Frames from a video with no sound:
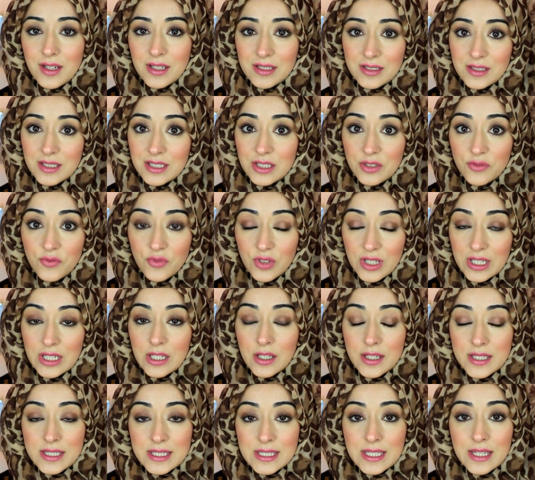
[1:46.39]
I didn't
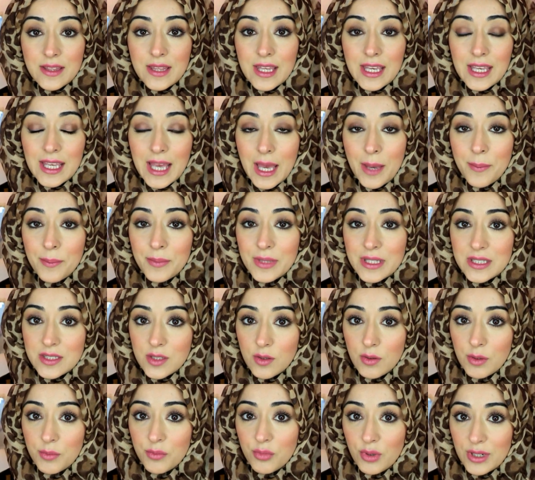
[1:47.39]
realise that they can be
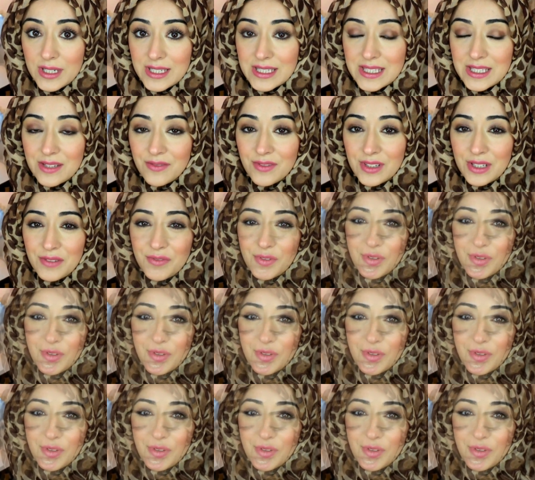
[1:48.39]
so abrasive.